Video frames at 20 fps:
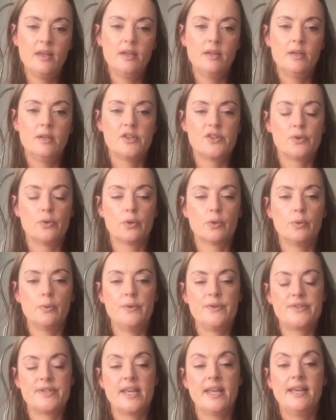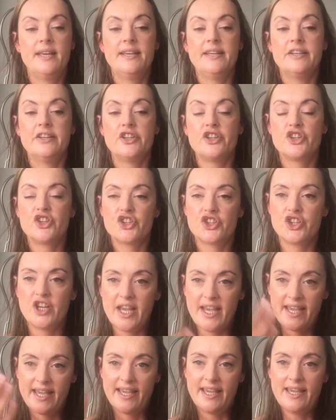So it goes
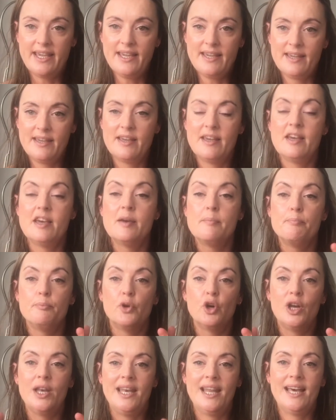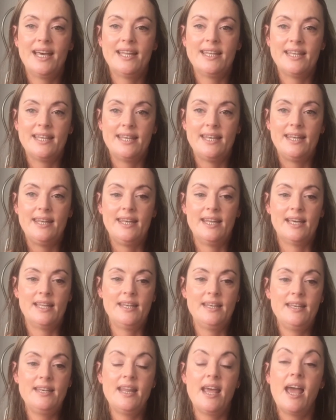she
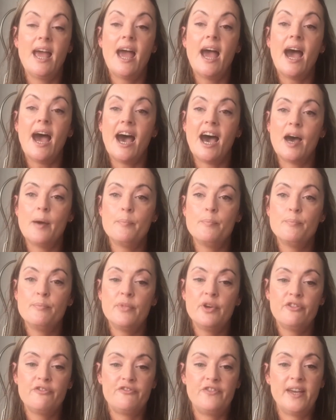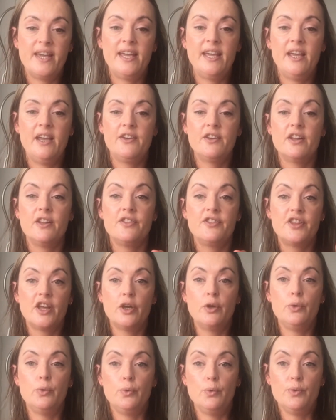molannan, am fer
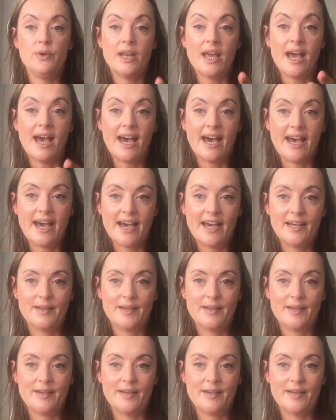down a.